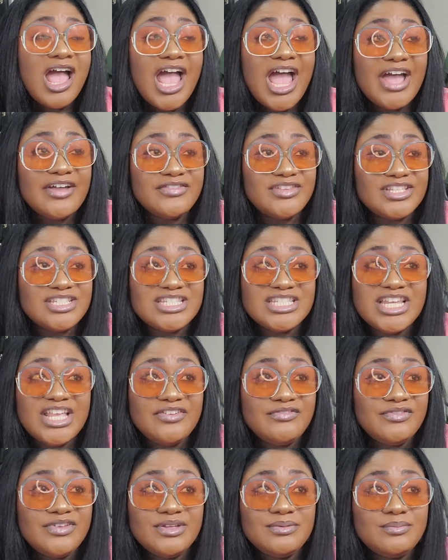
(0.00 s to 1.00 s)
I have this
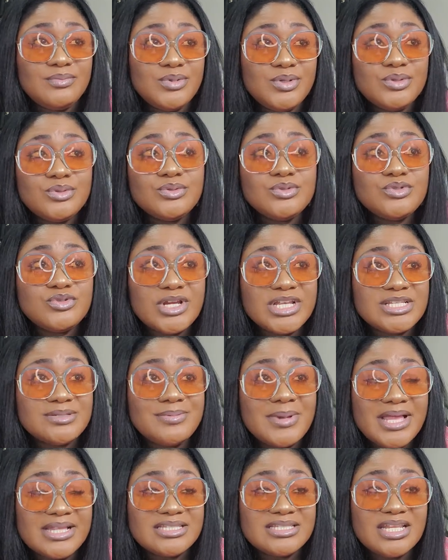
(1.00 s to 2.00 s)
navy blue dress
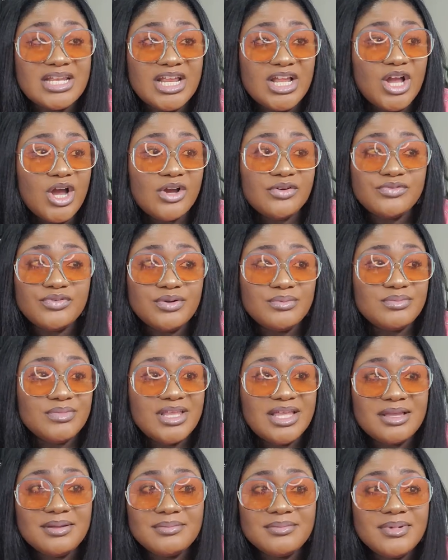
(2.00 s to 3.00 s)
pants that I got from
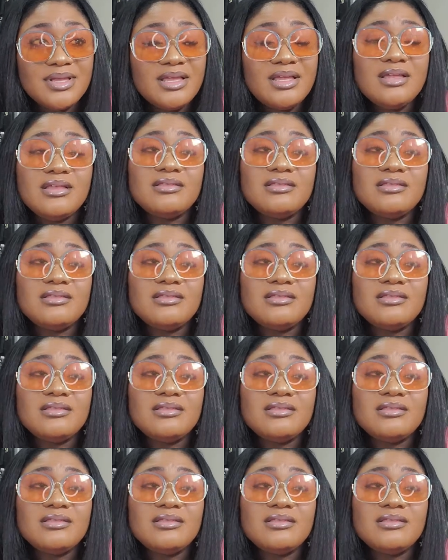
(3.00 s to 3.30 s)
them